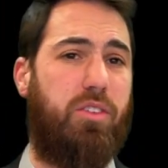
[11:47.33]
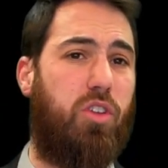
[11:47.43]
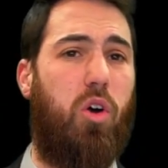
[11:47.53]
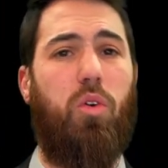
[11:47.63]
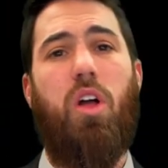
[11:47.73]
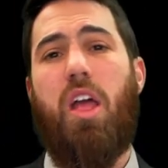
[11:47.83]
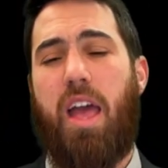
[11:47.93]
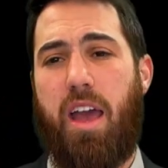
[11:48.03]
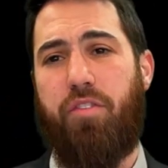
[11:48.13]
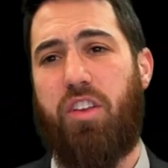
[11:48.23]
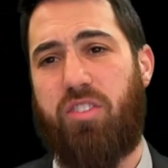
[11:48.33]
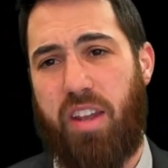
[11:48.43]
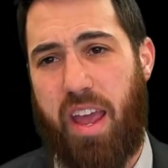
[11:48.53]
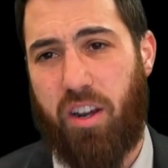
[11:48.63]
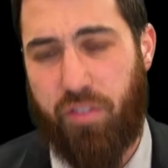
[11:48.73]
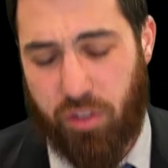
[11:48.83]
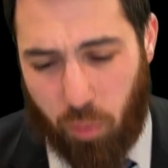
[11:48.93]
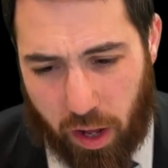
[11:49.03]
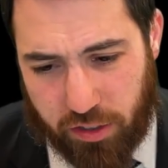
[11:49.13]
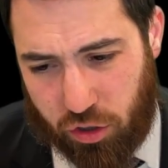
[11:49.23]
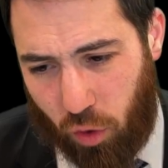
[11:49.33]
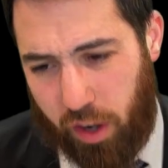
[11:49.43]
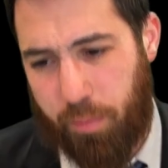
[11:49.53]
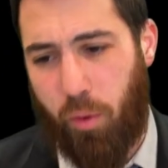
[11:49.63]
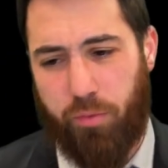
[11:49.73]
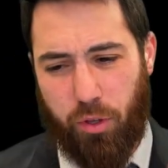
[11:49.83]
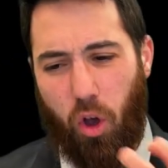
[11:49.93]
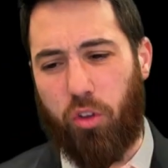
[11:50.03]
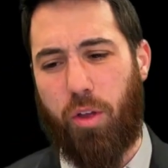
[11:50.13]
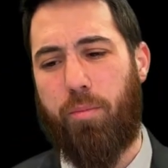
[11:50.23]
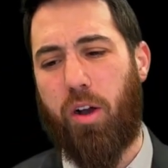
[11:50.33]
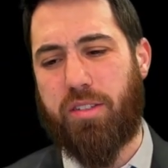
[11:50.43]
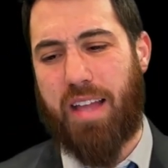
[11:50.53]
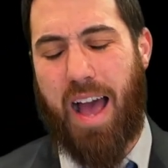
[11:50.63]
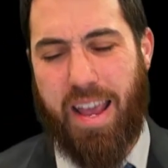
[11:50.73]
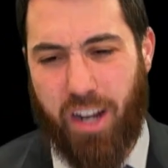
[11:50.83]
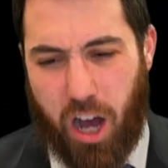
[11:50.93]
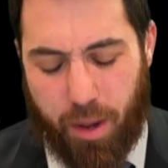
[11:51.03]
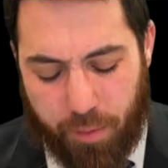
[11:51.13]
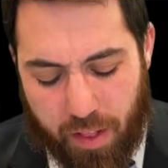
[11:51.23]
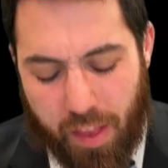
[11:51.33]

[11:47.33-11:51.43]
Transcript: So if there's an of his one story, but to hold a Muksa item